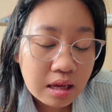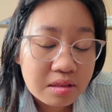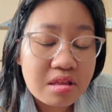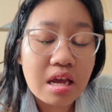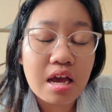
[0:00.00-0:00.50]

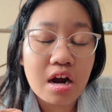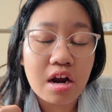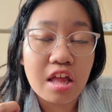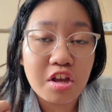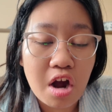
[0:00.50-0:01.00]
they are
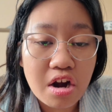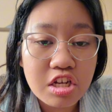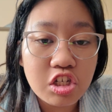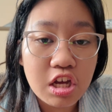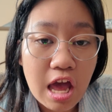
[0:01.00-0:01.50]

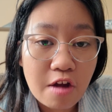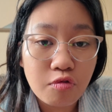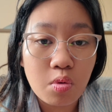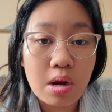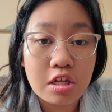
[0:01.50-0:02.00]
encouraging
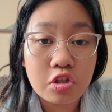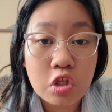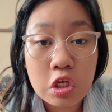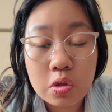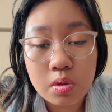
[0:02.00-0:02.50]
everyone
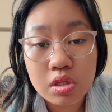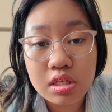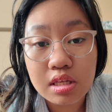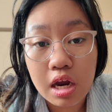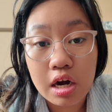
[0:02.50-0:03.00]
to use
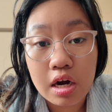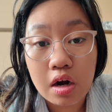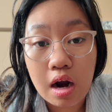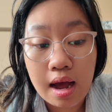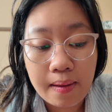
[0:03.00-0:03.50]
their